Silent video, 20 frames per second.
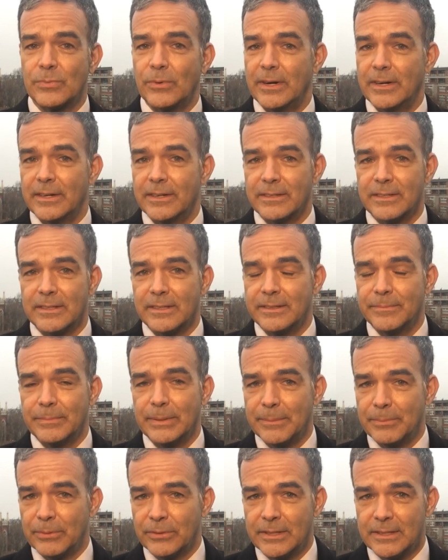Why are the
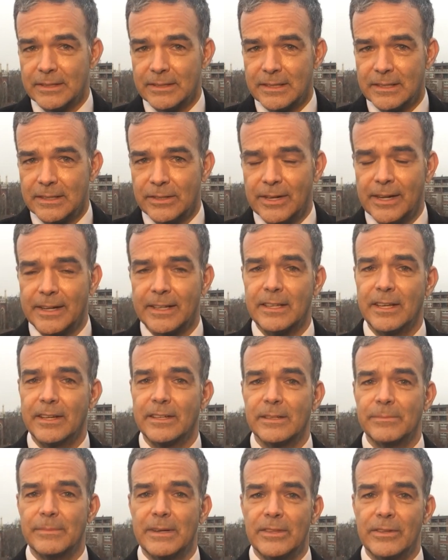people in the United
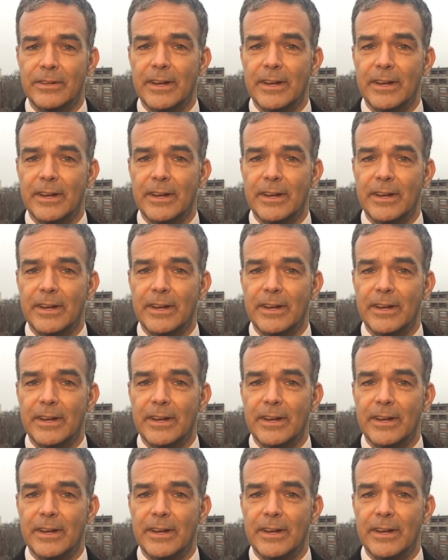Kingdom and the